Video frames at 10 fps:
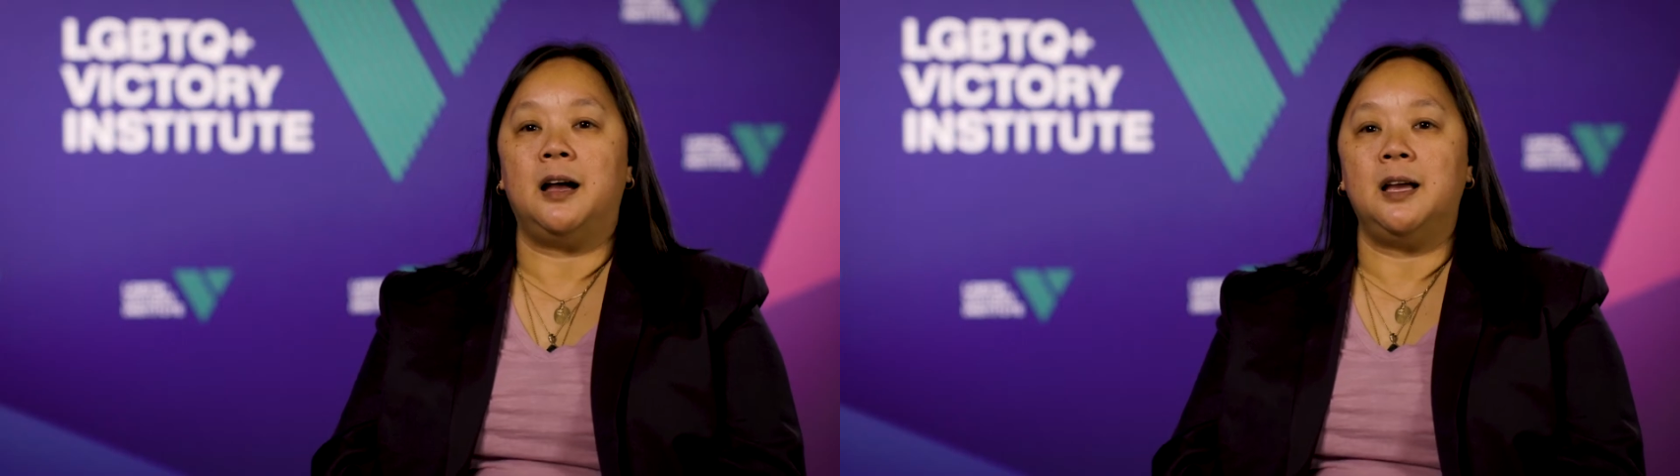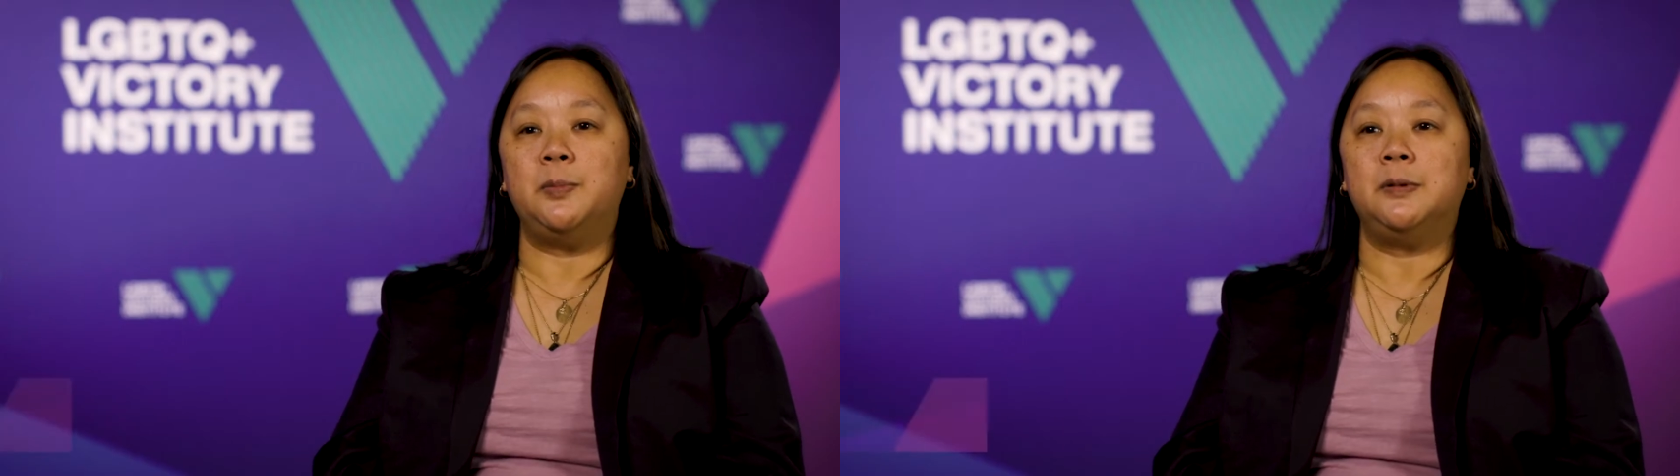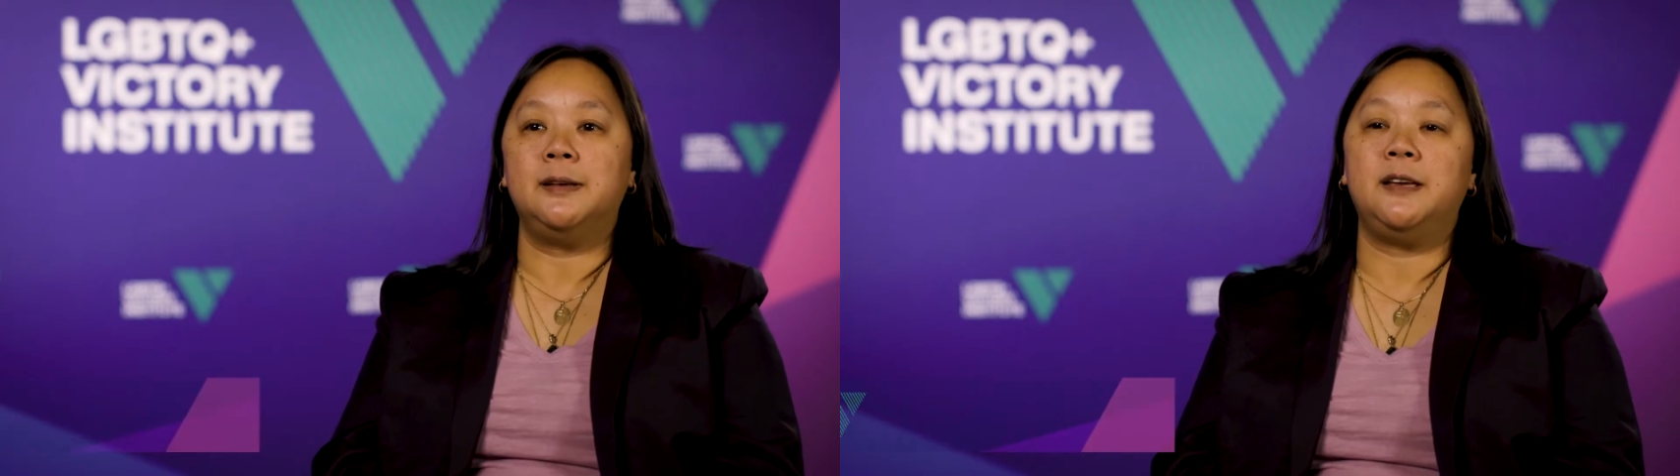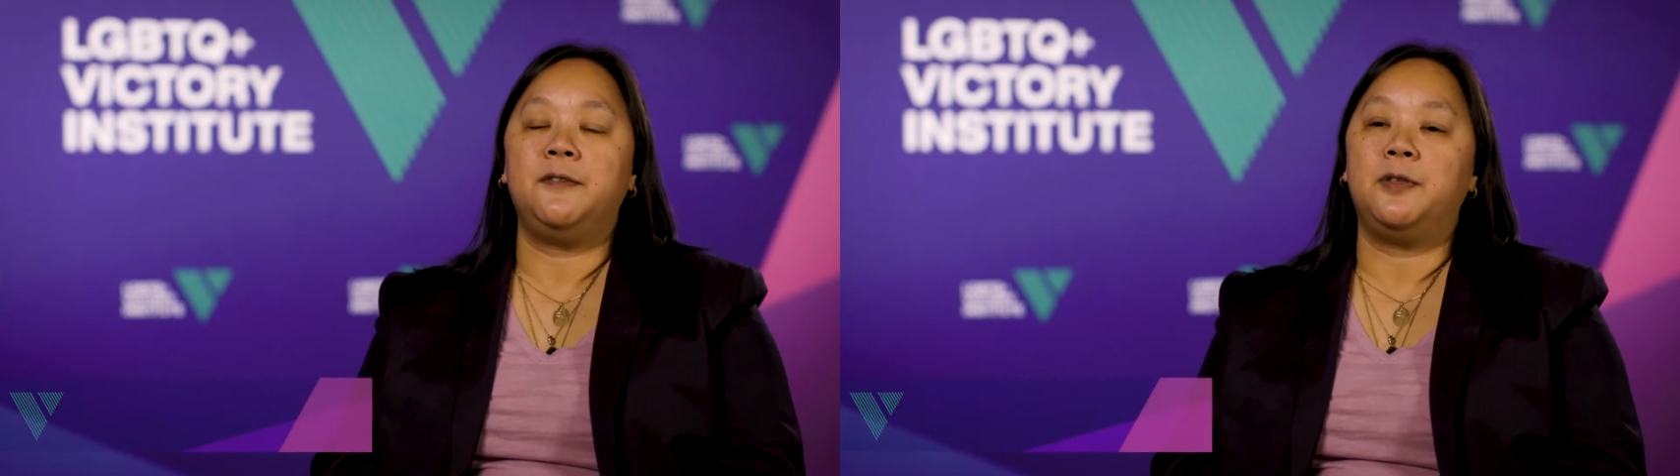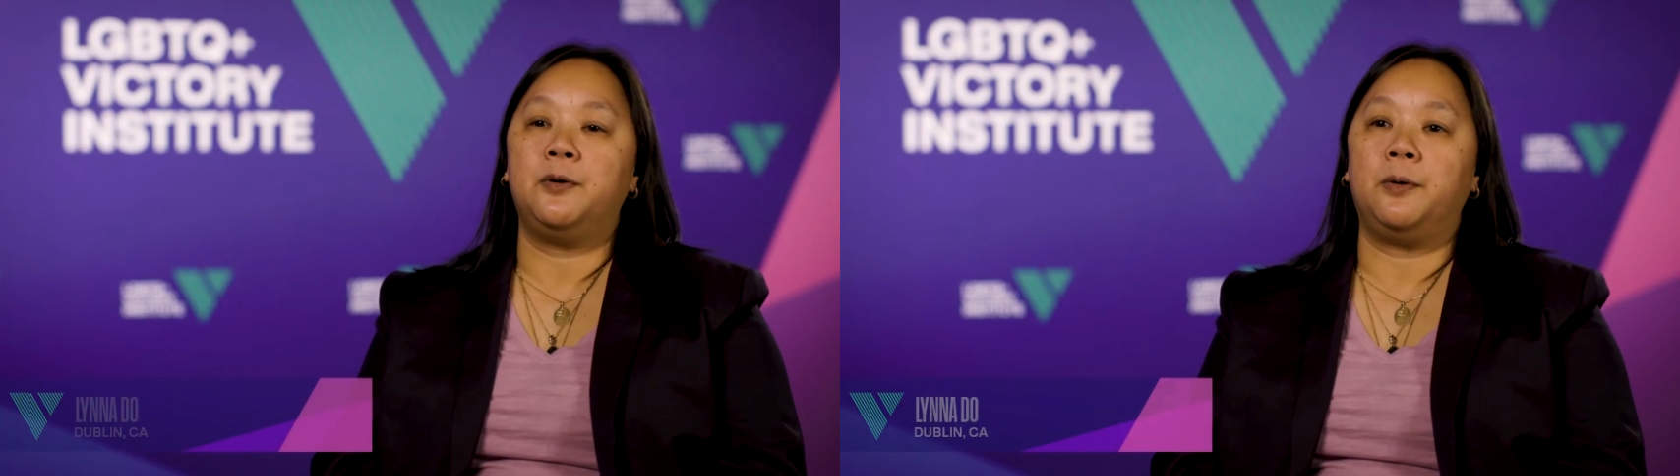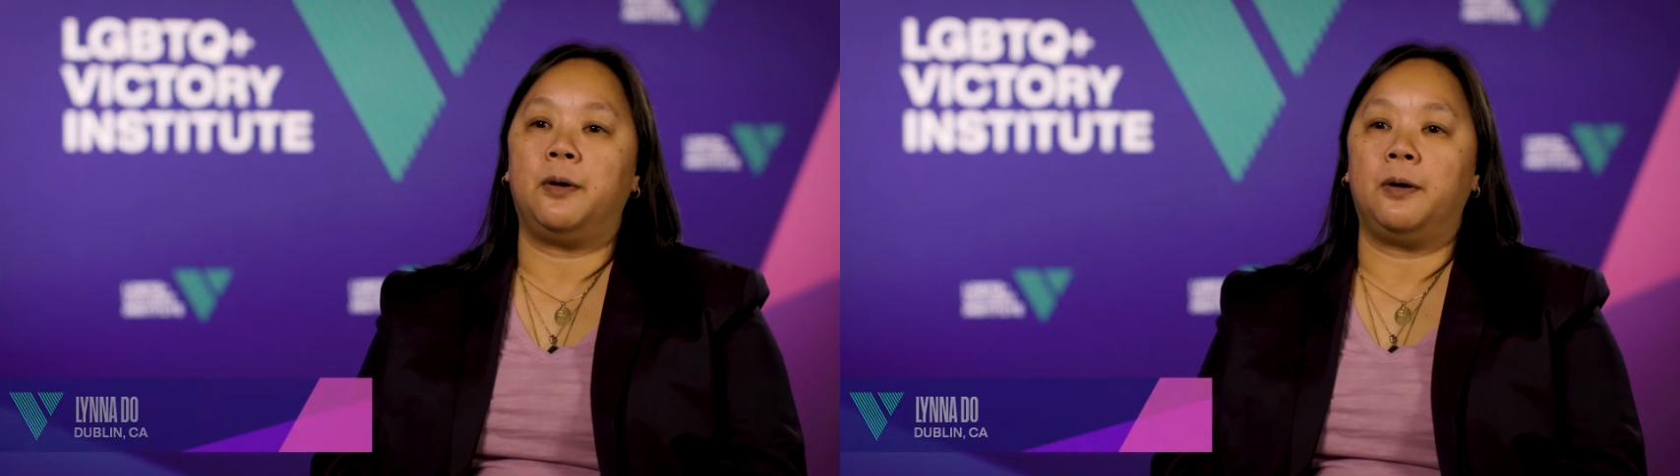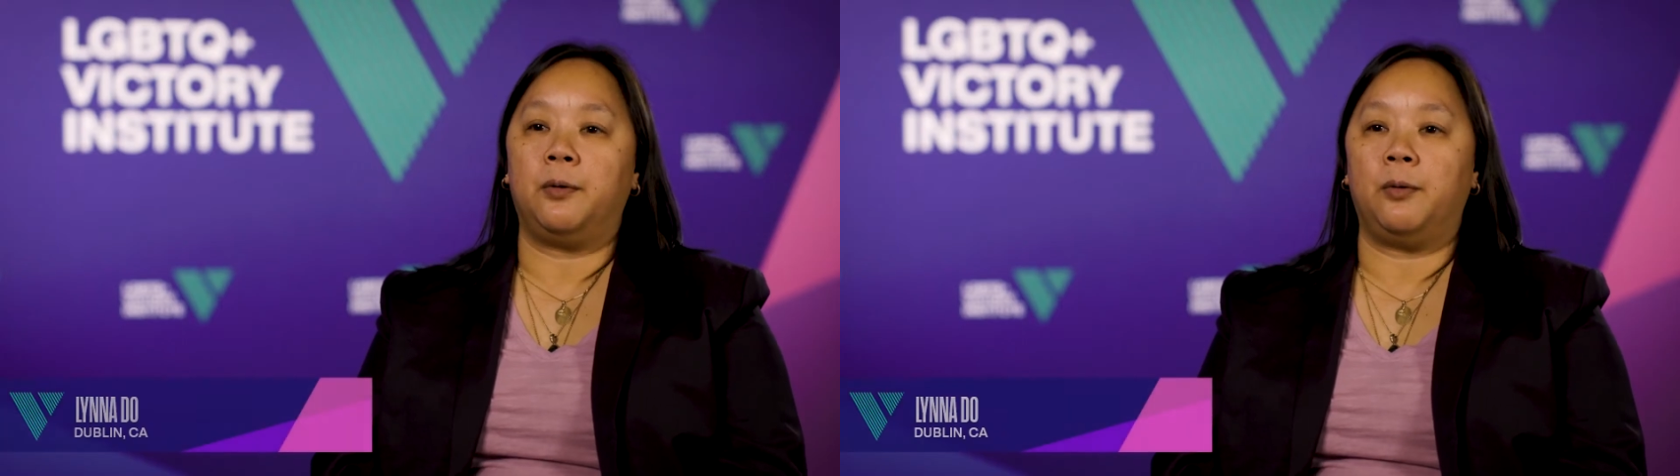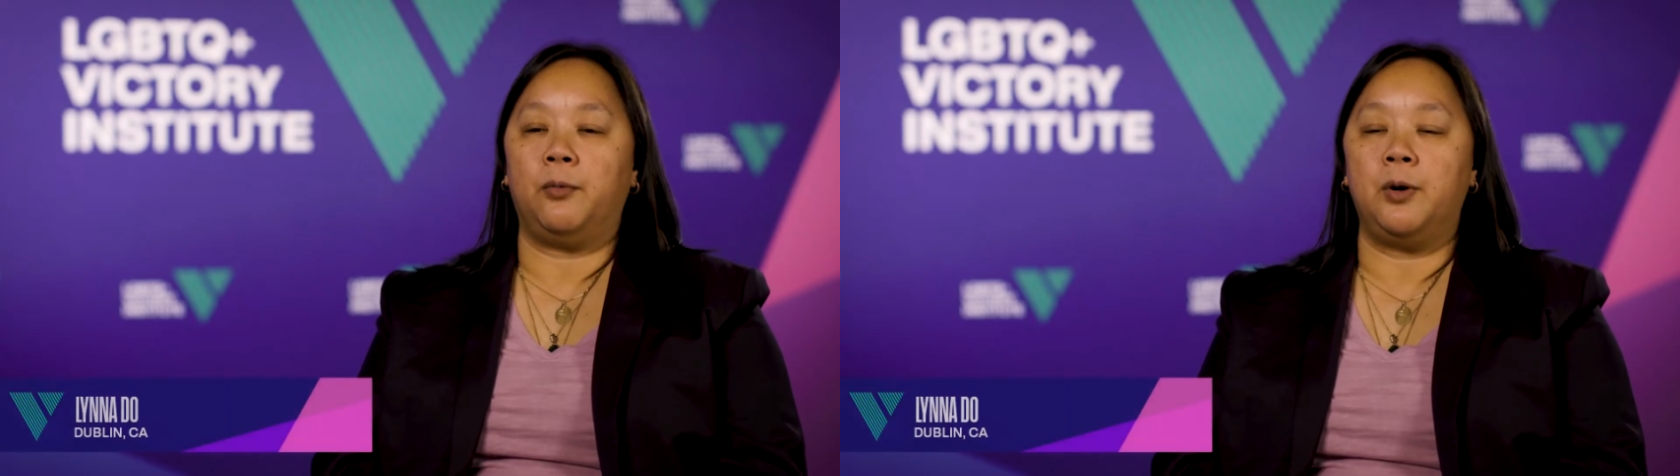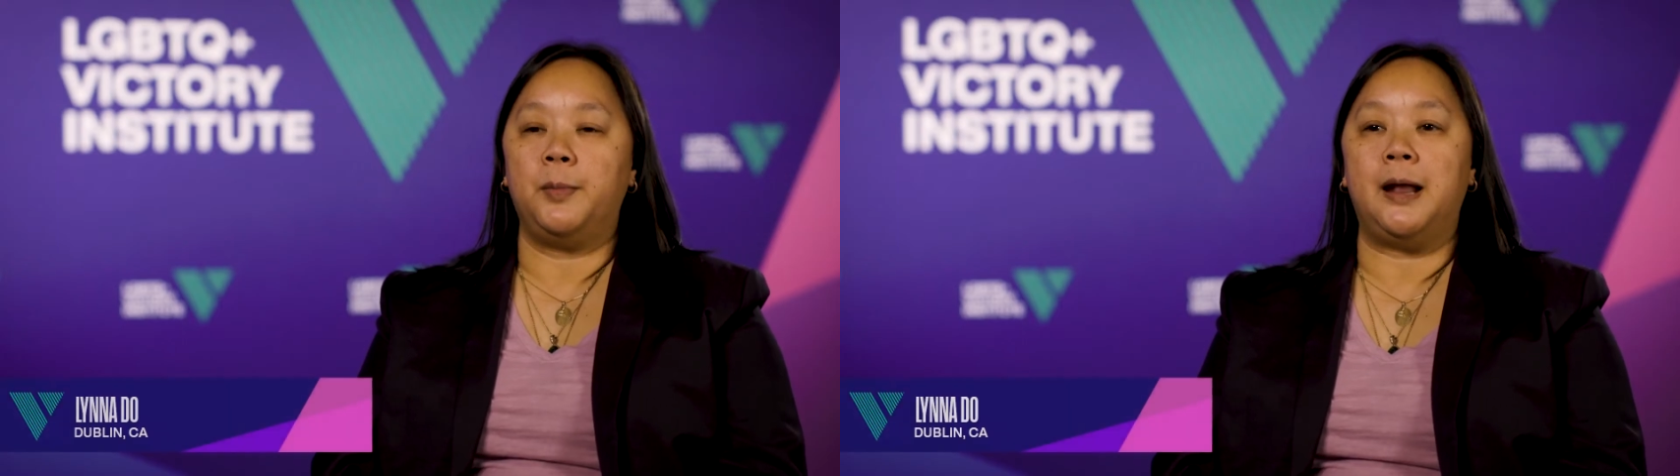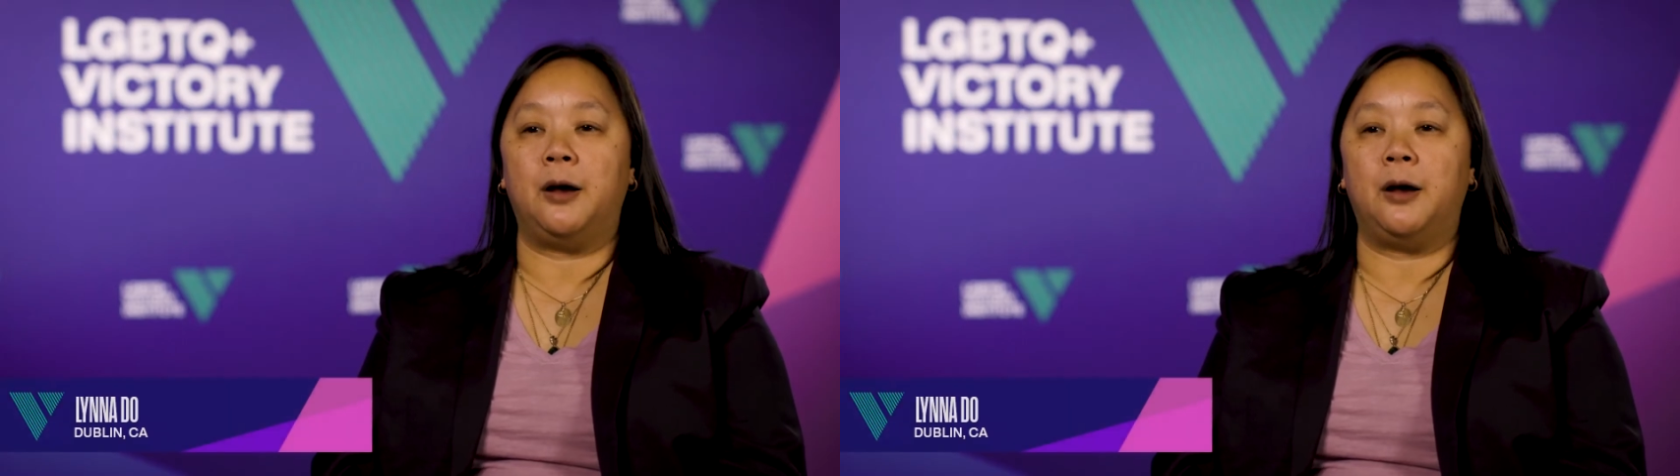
I believe the Women